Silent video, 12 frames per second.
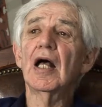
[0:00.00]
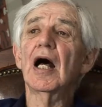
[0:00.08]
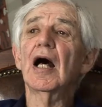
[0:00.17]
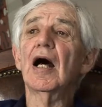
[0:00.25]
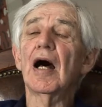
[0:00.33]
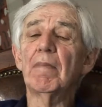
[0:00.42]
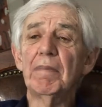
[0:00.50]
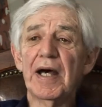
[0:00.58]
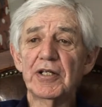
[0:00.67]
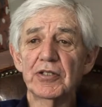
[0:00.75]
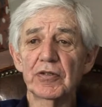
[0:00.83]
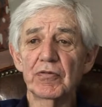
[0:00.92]
uh, A
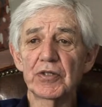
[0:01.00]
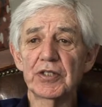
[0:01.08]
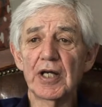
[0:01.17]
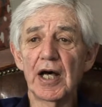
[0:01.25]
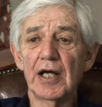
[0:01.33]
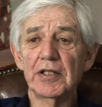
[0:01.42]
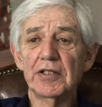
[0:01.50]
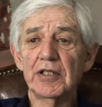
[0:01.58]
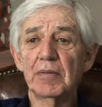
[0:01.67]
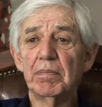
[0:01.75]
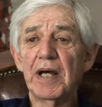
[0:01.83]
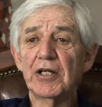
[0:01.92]
Passion for Science
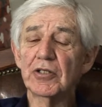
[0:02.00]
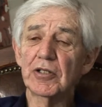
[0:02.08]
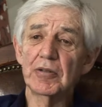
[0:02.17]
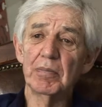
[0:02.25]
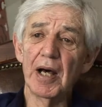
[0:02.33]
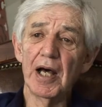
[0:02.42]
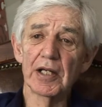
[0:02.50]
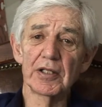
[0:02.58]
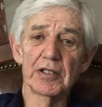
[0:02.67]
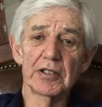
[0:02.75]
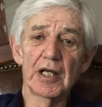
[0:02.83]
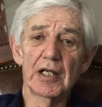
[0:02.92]
and Passionate
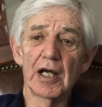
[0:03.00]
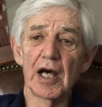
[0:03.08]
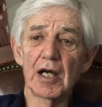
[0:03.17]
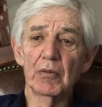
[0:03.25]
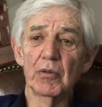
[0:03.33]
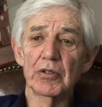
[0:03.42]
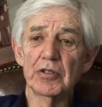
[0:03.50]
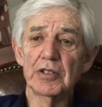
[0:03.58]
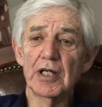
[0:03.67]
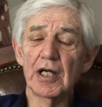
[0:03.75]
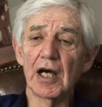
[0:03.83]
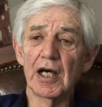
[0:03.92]
Minds. And I want to
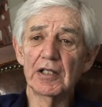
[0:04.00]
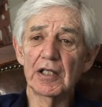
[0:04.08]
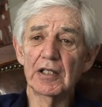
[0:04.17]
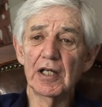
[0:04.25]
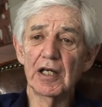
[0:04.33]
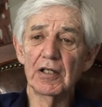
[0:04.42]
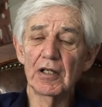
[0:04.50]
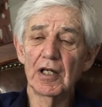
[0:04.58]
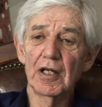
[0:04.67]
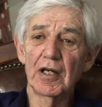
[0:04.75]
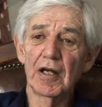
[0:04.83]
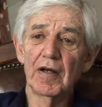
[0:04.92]
say I think they're
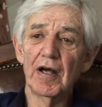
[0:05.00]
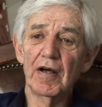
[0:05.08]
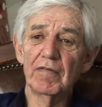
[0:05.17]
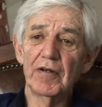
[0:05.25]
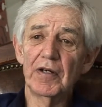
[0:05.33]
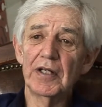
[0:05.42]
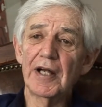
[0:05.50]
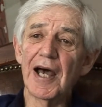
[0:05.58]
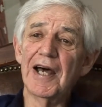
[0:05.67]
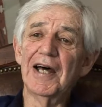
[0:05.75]
a, a very nice,